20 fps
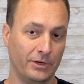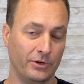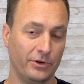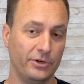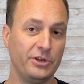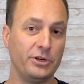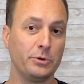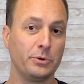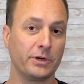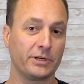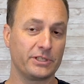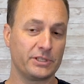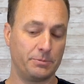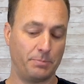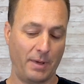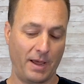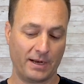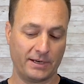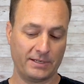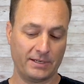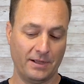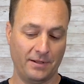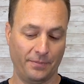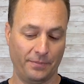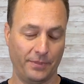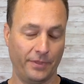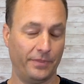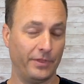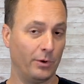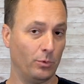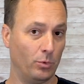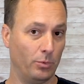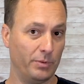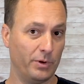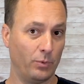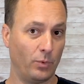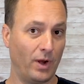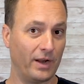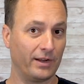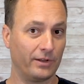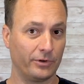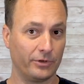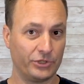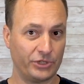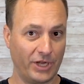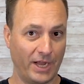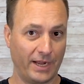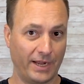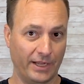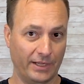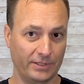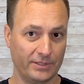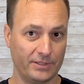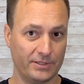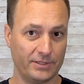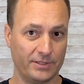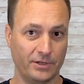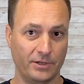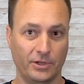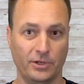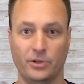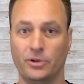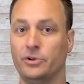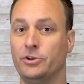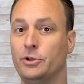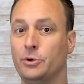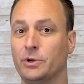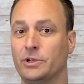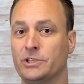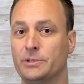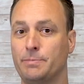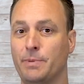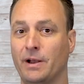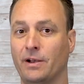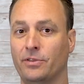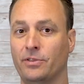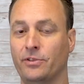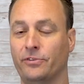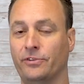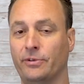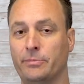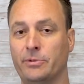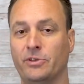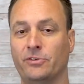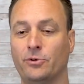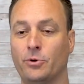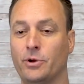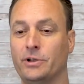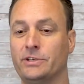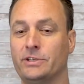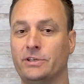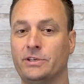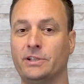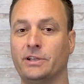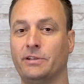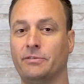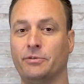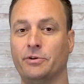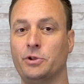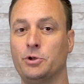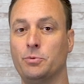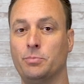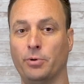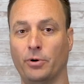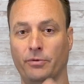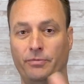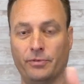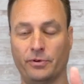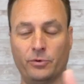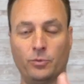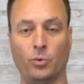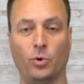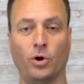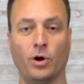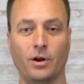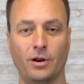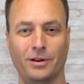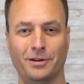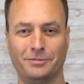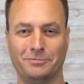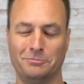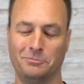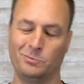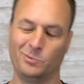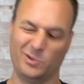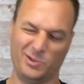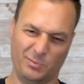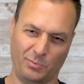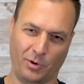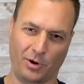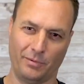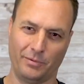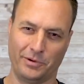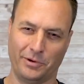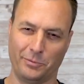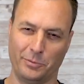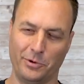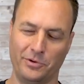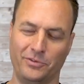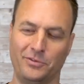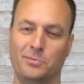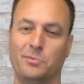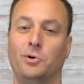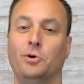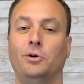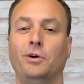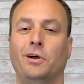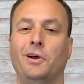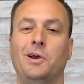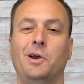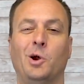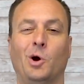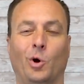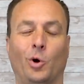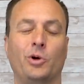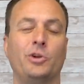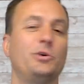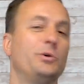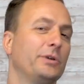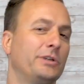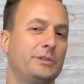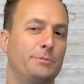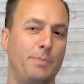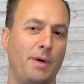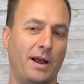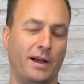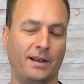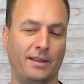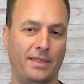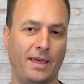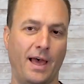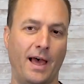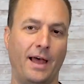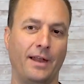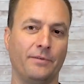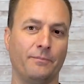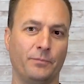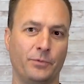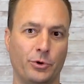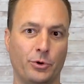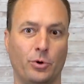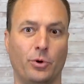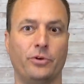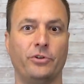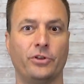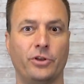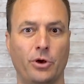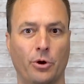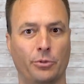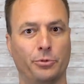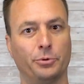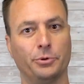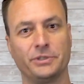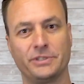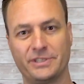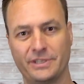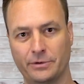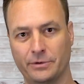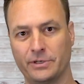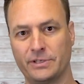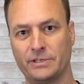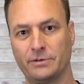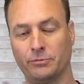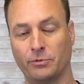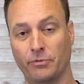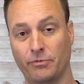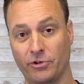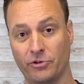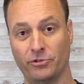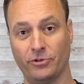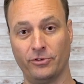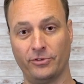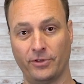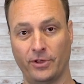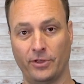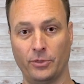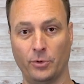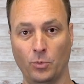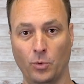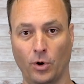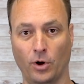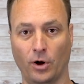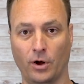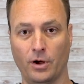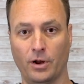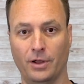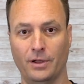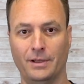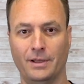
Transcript: Do you expect that there will be regular check-ins? Do you expect that somebody is going to deliver you perfect work, which is probably unreasonable, or do you expect that you're going to go through a series of revisions on the work?